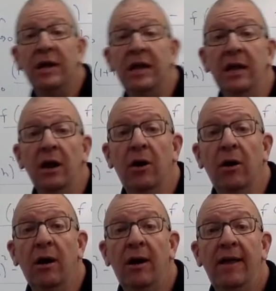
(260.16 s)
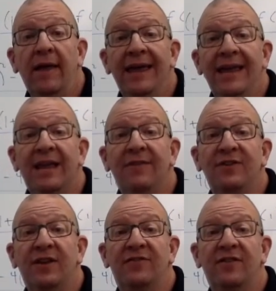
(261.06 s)
here gives
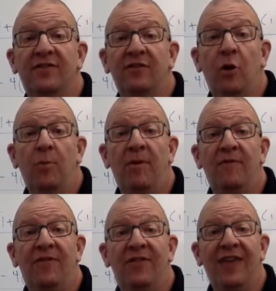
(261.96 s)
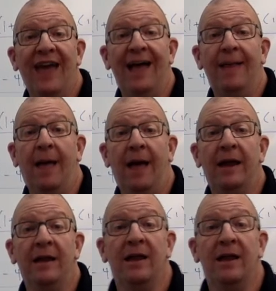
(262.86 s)
us the slope of that line